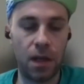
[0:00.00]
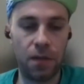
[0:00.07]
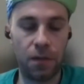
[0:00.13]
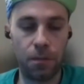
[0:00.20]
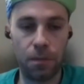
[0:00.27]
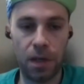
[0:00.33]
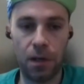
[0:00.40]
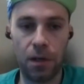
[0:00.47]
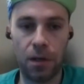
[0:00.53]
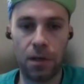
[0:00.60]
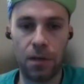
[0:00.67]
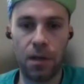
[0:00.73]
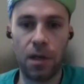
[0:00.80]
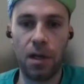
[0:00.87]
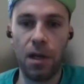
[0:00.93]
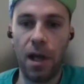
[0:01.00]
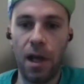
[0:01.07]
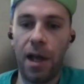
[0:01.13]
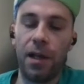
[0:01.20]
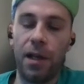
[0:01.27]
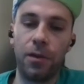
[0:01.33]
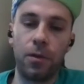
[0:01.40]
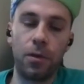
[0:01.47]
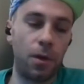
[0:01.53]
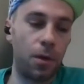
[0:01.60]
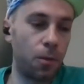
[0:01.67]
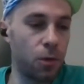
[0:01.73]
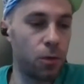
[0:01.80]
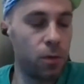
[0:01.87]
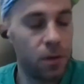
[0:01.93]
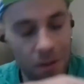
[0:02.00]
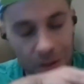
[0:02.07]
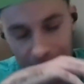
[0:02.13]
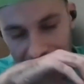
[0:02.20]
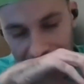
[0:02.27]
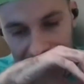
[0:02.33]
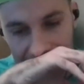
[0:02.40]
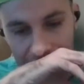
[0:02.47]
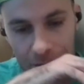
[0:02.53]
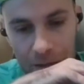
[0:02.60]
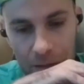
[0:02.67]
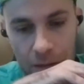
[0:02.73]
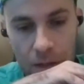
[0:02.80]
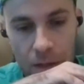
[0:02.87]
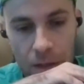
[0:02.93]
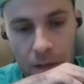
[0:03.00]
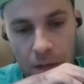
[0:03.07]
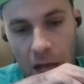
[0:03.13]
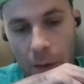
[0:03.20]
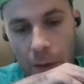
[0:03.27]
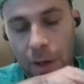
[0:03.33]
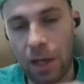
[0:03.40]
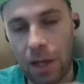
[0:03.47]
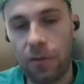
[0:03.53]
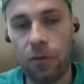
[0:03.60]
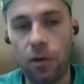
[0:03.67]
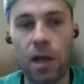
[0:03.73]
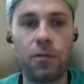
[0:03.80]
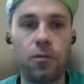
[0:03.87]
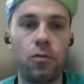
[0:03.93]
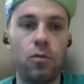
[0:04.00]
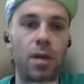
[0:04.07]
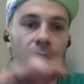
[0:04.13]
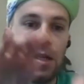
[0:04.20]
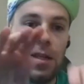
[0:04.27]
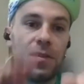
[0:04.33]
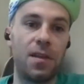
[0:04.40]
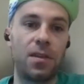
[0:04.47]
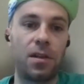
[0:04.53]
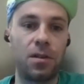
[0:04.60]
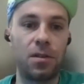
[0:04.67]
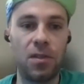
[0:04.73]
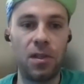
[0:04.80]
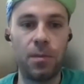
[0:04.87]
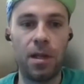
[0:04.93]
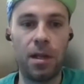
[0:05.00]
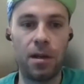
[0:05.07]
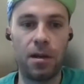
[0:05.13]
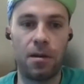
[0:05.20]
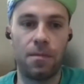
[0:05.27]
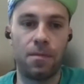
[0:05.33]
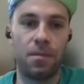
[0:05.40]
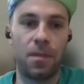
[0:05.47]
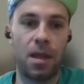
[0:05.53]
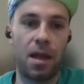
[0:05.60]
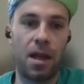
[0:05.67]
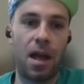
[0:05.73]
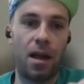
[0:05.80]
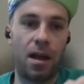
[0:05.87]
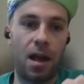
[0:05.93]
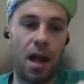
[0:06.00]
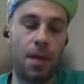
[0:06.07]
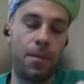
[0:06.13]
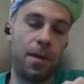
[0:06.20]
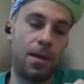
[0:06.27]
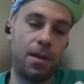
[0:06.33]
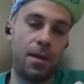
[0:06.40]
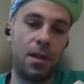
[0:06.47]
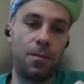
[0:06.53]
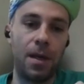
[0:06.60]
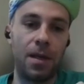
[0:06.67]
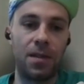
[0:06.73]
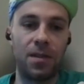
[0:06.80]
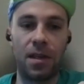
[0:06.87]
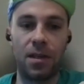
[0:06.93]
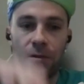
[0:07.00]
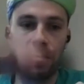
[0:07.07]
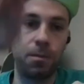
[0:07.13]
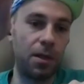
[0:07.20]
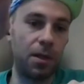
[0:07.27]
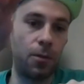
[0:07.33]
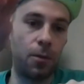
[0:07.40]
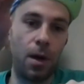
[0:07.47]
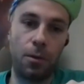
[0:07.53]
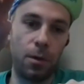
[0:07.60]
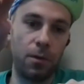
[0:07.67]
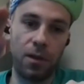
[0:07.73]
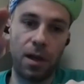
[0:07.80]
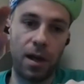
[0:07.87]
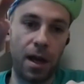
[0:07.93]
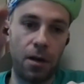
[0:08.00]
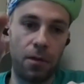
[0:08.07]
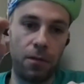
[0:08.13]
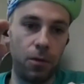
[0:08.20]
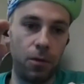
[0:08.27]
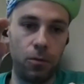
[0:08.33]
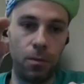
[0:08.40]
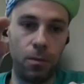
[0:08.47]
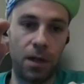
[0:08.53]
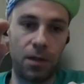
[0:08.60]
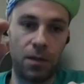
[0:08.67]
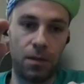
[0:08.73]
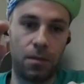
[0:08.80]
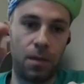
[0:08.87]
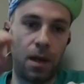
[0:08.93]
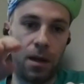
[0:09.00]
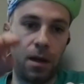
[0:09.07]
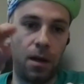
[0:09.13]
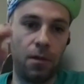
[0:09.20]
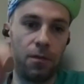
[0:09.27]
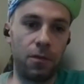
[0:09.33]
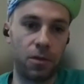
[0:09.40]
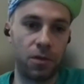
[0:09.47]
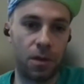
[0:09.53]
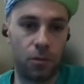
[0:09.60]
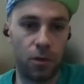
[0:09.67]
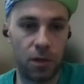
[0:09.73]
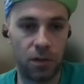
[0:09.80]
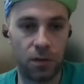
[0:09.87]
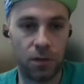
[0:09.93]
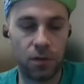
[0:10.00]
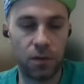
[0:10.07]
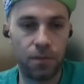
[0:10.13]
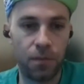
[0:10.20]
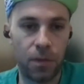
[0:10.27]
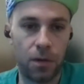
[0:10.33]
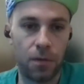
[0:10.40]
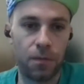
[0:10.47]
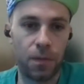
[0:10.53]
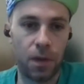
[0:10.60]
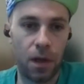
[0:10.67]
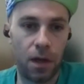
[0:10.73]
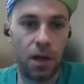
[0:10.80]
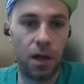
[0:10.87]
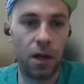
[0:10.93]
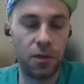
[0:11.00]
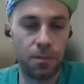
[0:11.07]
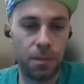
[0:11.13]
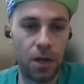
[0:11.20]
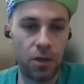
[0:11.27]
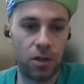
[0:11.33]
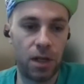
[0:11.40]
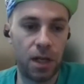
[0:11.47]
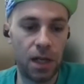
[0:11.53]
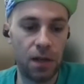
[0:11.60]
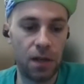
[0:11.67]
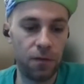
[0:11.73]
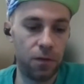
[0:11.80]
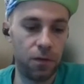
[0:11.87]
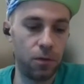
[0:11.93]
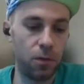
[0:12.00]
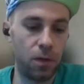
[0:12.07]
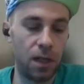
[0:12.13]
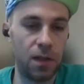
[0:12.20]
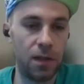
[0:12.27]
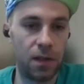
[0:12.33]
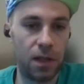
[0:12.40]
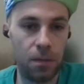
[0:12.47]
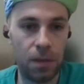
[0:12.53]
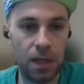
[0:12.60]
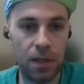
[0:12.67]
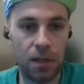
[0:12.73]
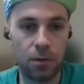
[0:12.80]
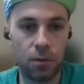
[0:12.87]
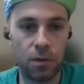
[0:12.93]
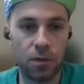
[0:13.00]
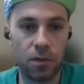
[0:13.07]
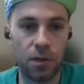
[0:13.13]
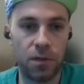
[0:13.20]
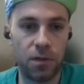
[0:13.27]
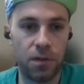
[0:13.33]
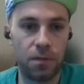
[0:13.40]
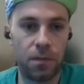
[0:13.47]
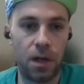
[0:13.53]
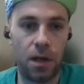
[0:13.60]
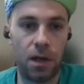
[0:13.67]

even bigger. And what we were saying that, I mean, if you have two athletes that are similar, I mean, it makes sense to pick the one with the higher VO2 max uh, for some reasons, you know? uh, especially if you need immediate results.